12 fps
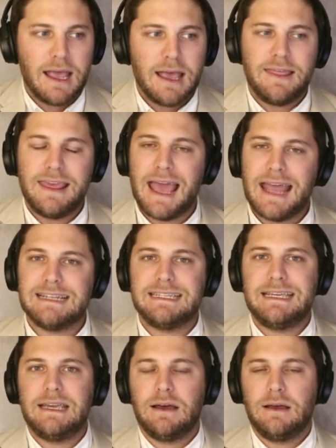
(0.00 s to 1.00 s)
the
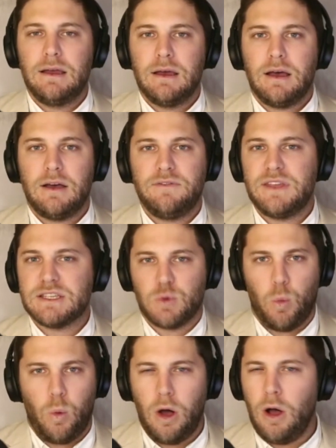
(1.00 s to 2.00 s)
idea of this
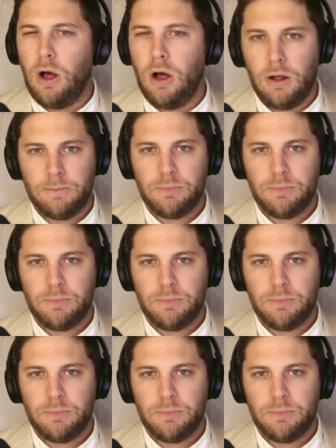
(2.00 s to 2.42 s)
wall,